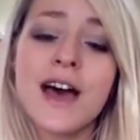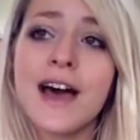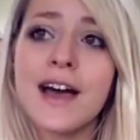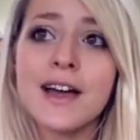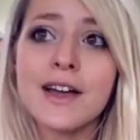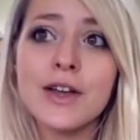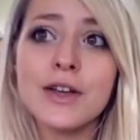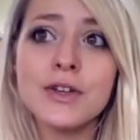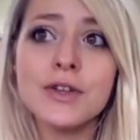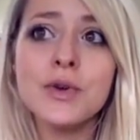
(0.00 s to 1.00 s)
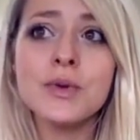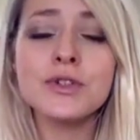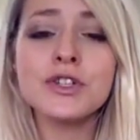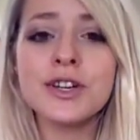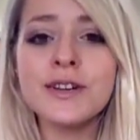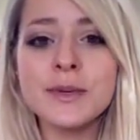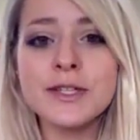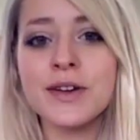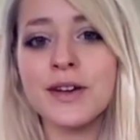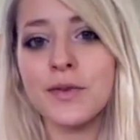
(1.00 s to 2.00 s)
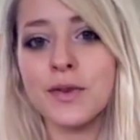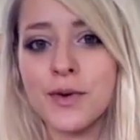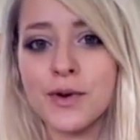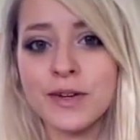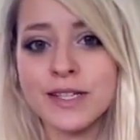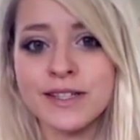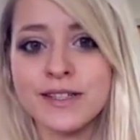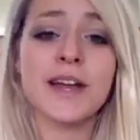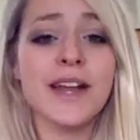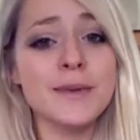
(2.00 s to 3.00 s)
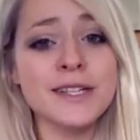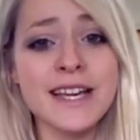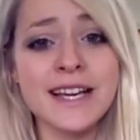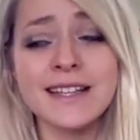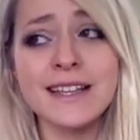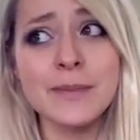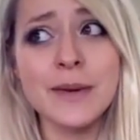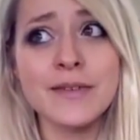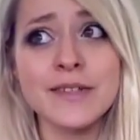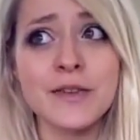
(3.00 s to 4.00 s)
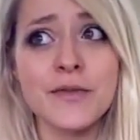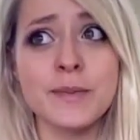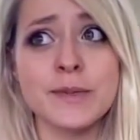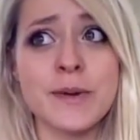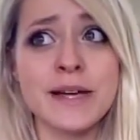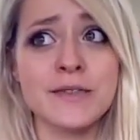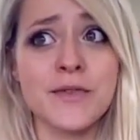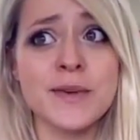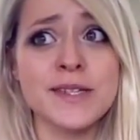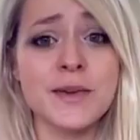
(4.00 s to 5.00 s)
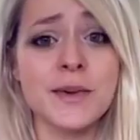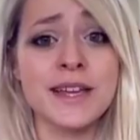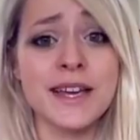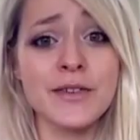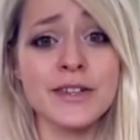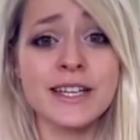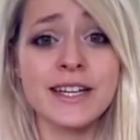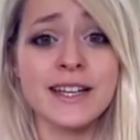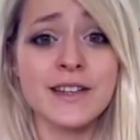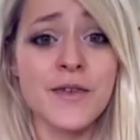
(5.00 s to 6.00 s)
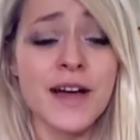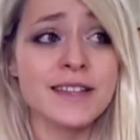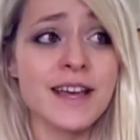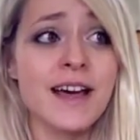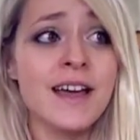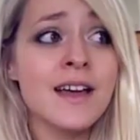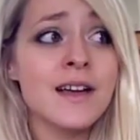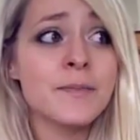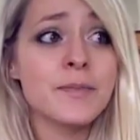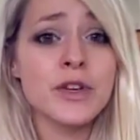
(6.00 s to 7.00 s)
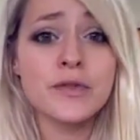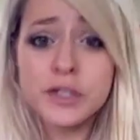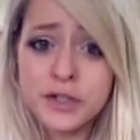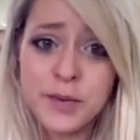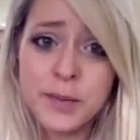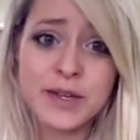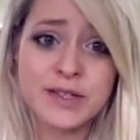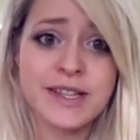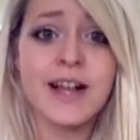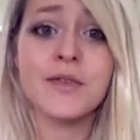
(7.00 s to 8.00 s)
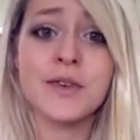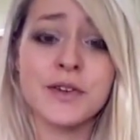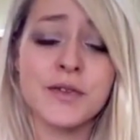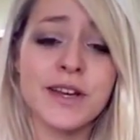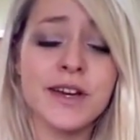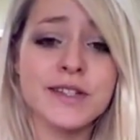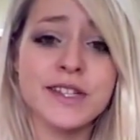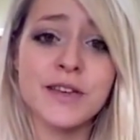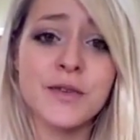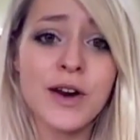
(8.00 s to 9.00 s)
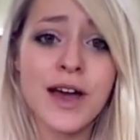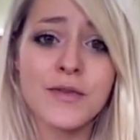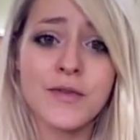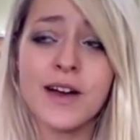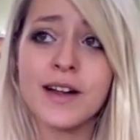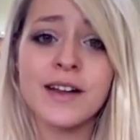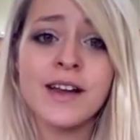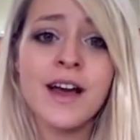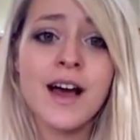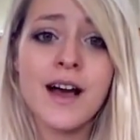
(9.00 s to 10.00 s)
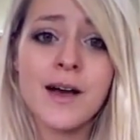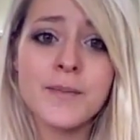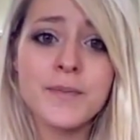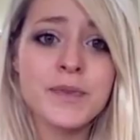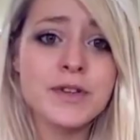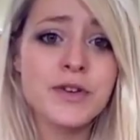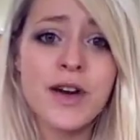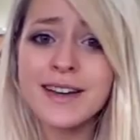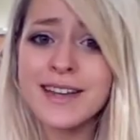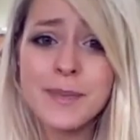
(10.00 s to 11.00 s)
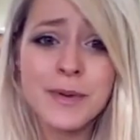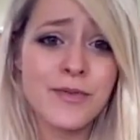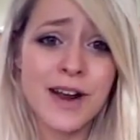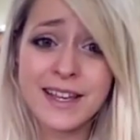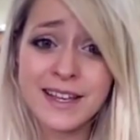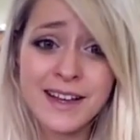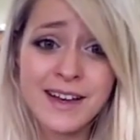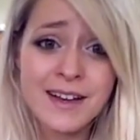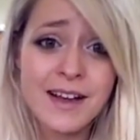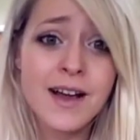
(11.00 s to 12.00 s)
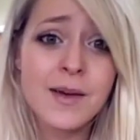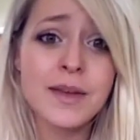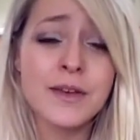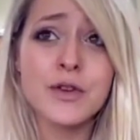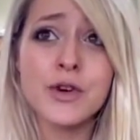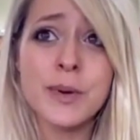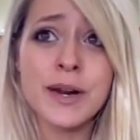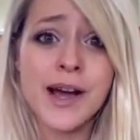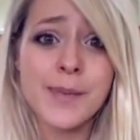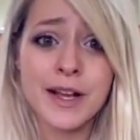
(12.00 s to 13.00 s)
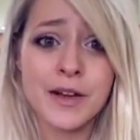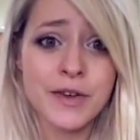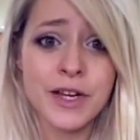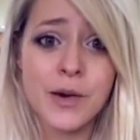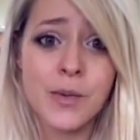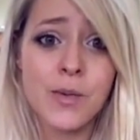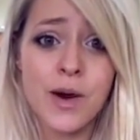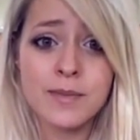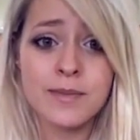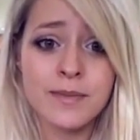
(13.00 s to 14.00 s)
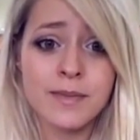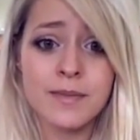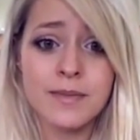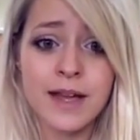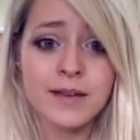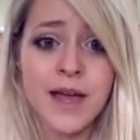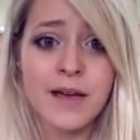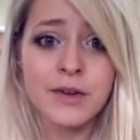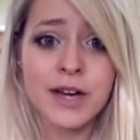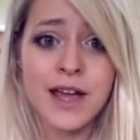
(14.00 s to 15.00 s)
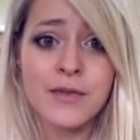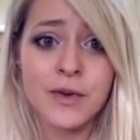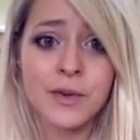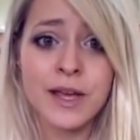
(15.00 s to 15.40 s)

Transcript: that you shouldn't be doing it for the wrong reasons. And I'm going to take a little bit of a different perspective from it to the one that Ingrid did, in the fact that you've just got to be yourself in your videos and you've got to have fun. Try and keep it regular. If you're putting up like a video every day for a